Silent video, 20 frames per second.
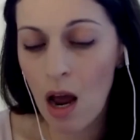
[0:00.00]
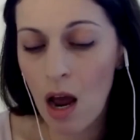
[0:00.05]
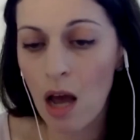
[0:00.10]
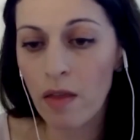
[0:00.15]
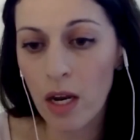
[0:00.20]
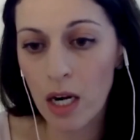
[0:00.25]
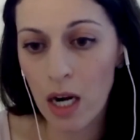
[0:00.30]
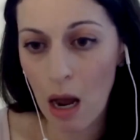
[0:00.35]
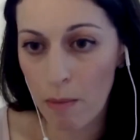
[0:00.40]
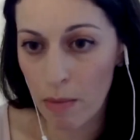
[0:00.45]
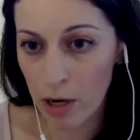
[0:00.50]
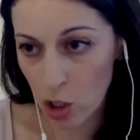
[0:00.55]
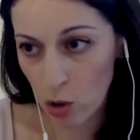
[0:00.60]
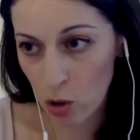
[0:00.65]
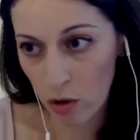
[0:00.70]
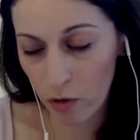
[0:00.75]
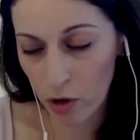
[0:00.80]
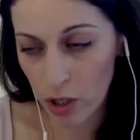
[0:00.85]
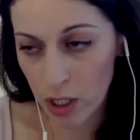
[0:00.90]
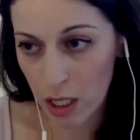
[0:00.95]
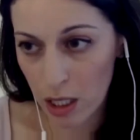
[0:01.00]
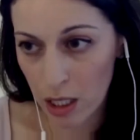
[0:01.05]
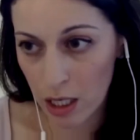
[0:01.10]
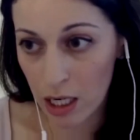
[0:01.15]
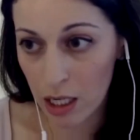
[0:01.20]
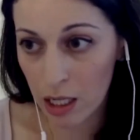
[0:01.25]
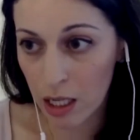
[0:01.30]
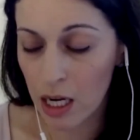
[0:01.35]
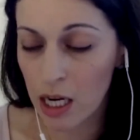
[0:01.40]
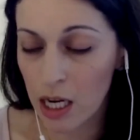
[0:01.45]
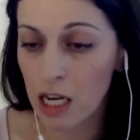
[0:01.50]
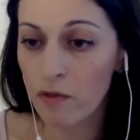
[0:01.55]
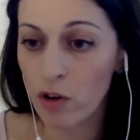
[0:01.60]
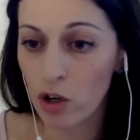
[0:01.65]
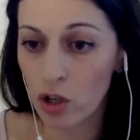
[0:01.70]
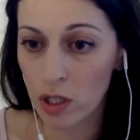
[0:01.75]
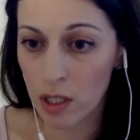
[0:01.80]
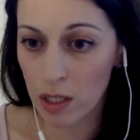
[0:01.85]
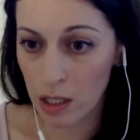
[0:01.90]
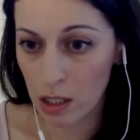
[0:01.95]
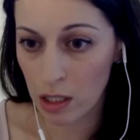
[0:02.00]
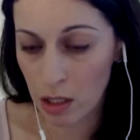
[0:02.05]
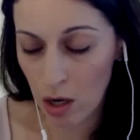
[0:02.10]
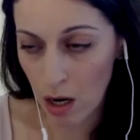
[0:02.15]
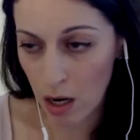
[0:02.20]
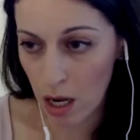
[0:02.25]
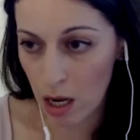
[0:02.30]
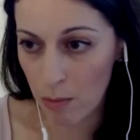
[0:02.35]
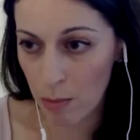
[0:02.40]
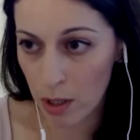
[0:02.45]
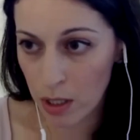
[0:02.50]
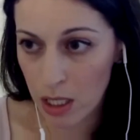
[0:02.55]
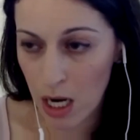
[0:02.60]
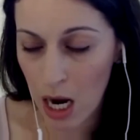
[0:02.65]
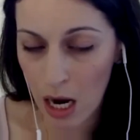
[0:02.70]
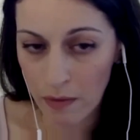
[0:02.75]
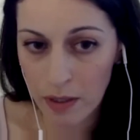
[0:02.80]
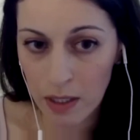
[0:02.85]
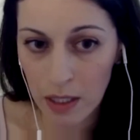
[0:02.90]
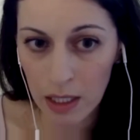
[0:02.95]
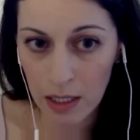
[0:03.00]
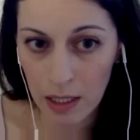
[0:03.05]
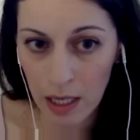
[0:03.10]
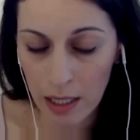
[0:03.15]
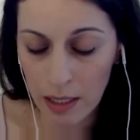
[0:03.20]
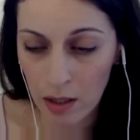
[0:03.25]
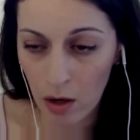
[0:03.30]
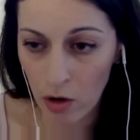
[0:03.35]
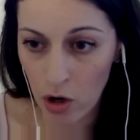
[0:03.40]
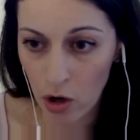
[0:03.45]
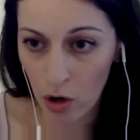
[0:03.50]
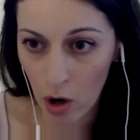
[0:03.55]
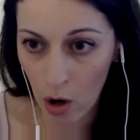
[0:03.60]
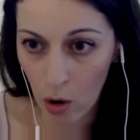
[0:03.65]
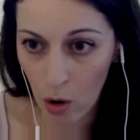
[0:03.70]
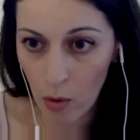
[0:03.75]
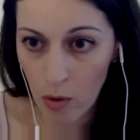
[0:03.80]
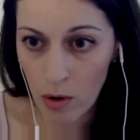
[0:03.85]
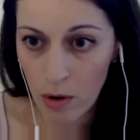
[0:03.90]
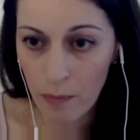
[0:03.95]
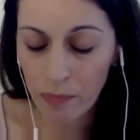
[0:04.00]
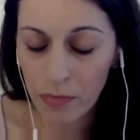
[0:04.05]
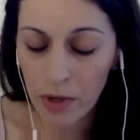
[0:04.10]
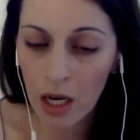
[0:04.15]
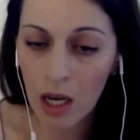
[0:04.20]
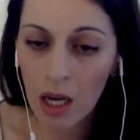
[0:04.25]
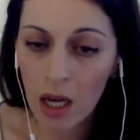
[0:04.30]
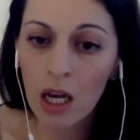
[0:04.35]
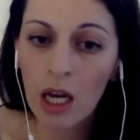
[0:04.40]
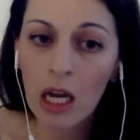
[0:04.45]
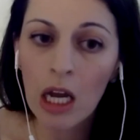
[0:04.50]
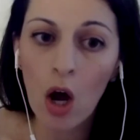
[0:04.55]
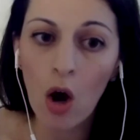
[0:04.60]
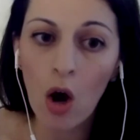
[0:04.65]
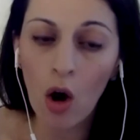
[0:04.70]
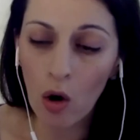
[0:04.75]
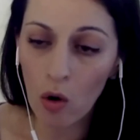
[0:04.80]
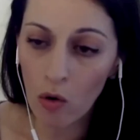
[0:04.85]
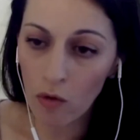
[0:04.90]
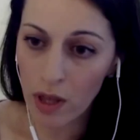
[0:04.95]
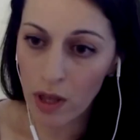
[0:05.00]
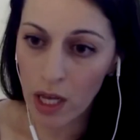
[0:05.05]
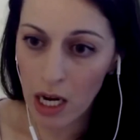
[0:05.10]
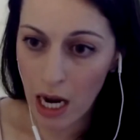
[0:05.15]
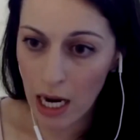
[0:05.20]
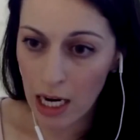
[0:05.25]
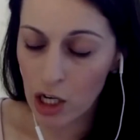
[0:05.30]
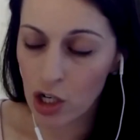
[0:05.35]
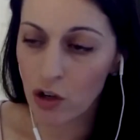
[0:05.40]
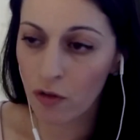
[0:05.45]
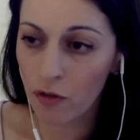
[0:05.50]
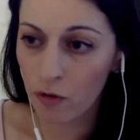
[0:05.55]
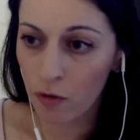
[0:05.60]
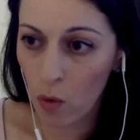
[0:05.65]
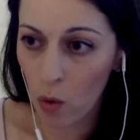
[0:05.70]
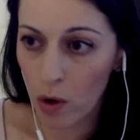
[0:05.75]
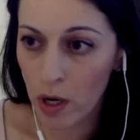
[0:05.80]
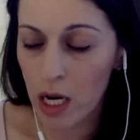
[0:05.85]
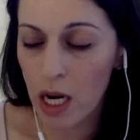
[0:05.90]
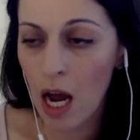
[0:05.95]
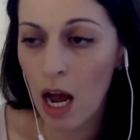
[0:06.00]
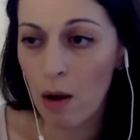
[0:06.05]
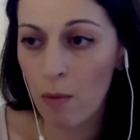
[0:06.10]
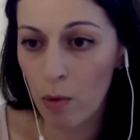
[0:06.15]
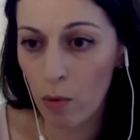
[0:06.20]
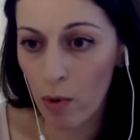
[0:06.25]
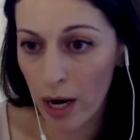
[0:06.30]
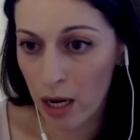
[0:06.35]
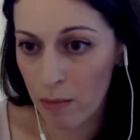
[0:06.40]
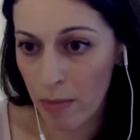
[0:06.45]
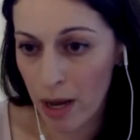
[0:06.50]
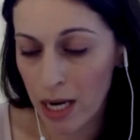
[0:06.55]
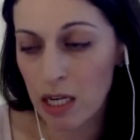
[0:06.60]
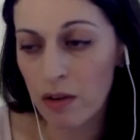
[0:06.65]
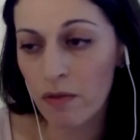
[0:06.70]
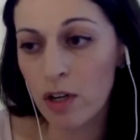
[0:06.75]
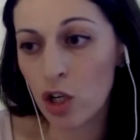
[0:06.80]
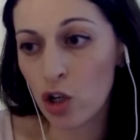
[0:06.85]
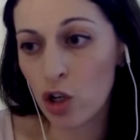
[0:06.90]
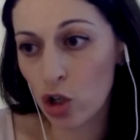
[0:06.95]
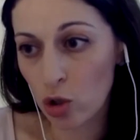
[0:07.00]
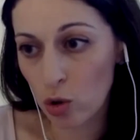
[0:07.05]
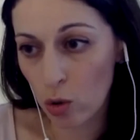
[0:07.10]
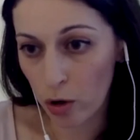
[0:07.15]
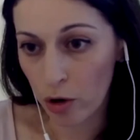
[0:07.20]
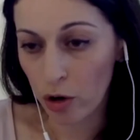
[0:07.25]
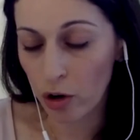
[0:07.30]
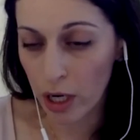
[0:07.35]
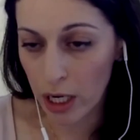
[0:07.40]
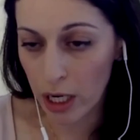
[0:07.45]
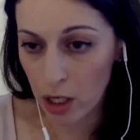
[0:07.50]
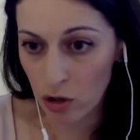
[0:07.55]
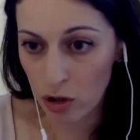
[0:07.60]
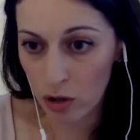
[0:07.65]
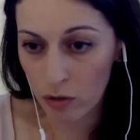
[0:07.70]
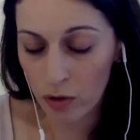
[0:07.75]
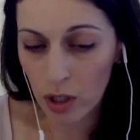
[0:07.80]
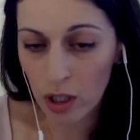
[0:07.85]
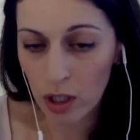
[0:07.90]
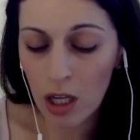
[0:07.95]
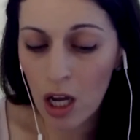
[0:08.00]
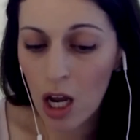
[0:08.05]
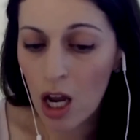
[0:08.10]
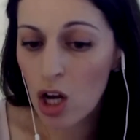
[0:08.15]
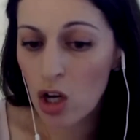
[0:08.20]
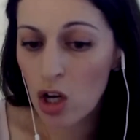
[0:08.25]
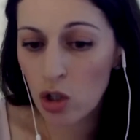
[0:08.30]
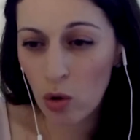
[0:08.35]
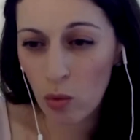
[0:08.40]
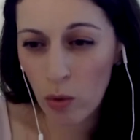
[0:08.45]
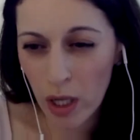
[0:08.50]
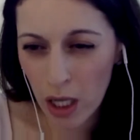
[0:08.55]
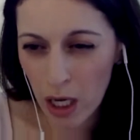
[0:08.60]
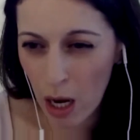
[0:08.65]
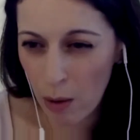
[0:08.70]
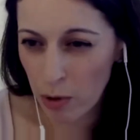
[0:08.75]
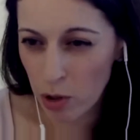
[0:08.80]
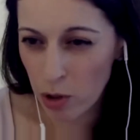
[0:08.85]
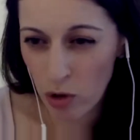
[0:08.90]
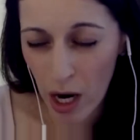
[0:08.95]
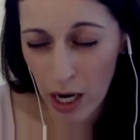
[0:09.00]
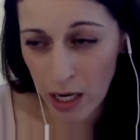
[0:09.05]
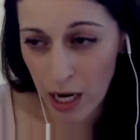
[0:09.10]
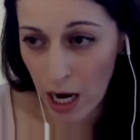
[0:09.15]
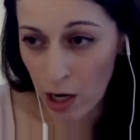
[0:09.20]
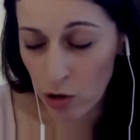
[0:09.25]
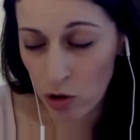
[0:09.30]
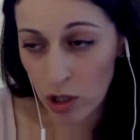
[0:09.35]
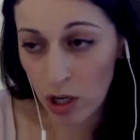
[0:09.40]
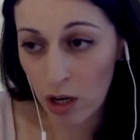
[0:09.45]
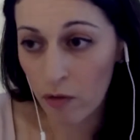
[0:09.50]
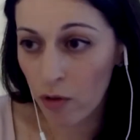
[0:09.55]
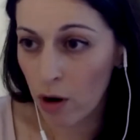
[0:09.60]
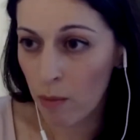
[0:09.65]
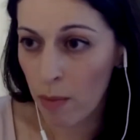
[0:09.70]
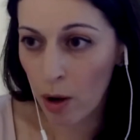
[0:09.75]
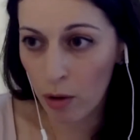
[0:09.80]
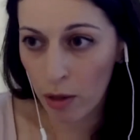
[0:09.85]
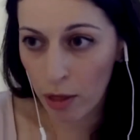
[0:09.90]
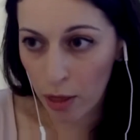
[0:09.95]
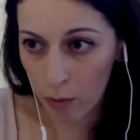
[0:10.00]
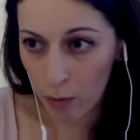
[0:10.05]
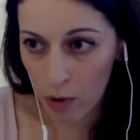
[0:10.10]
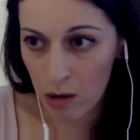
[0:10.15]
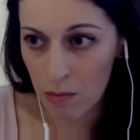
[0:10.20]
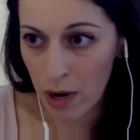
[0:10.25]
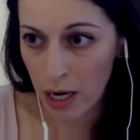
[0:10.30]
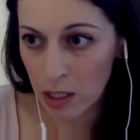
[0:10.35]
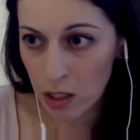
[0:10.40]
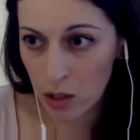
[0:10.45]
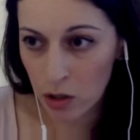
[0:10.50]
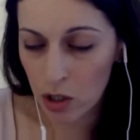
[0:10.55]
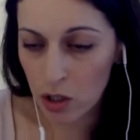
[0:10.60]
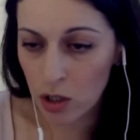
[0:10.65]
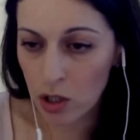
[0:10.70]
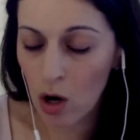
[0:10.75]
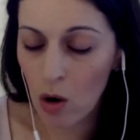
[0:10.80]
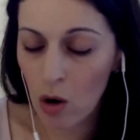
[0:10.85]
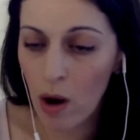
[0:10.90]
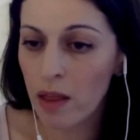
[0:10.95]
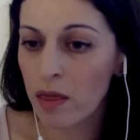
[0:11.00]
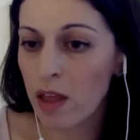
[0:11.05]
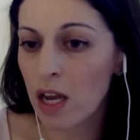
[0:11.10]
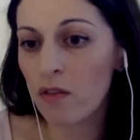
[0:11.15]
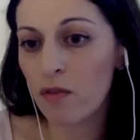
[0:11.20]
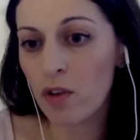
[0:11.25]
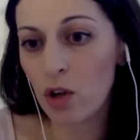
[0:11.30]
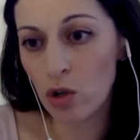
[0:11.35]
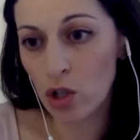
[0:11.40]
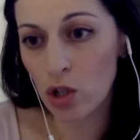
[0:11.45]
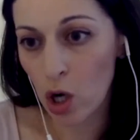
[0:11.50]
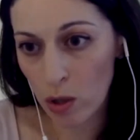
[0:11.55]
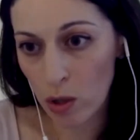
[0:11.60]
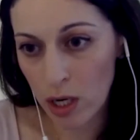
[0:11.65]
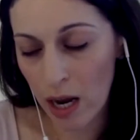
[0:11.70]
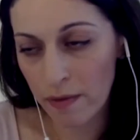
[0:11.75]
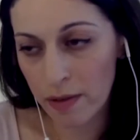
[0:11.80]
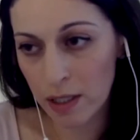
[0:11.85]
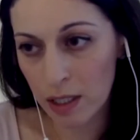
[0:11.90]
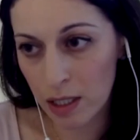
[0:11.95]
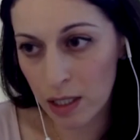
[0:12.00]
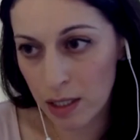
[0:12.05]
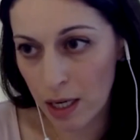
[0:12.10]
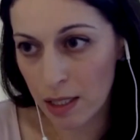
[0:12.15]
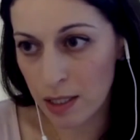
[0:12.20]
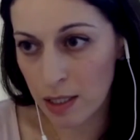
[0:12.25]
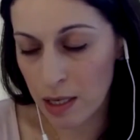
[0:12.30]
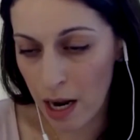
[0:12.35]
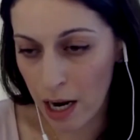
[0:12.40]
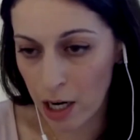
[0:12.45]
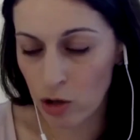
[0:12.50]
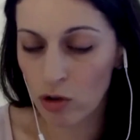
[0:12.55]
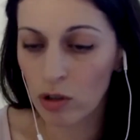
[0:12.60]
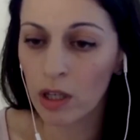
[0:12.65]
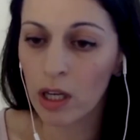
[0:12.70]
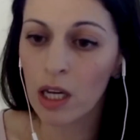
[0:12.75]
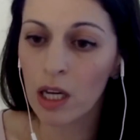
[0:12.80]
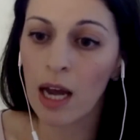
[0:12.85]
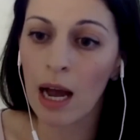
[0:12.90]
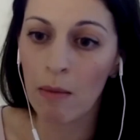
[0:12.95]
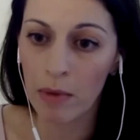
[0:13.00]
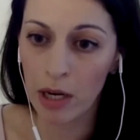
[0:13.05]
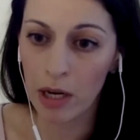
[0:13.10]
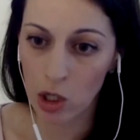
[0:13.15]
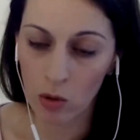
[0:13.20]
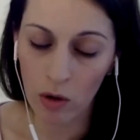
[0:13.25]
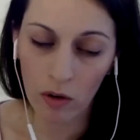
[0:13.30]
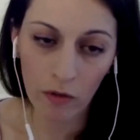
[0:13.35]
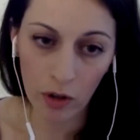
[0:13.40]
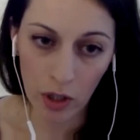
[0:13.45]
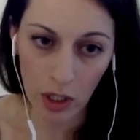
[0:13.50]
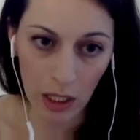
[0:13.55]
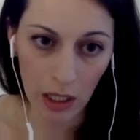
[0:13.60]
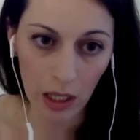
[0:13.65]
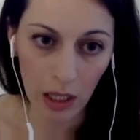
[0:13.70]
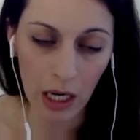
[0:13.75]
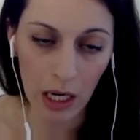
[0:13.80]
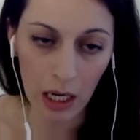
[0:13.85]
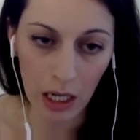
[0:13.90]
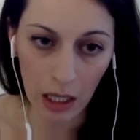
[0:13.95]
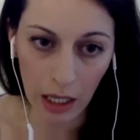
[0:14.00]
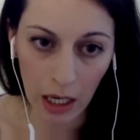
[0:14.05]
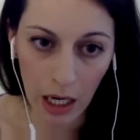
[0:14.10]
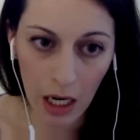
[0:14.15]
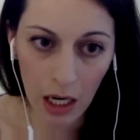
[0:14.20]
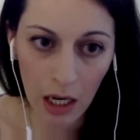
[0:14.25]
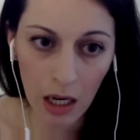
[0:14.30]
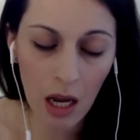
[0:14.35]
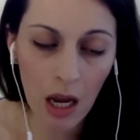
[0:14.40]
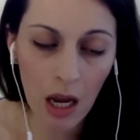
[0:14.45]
and then coming to a fertility clinic if you're still not able to have success on your own. Over the age of 40, I would recommend even a shorter interval. So really, I would try naturally for about 3 months or so. And then if you don't have success naturally, coming to a fertility clinic,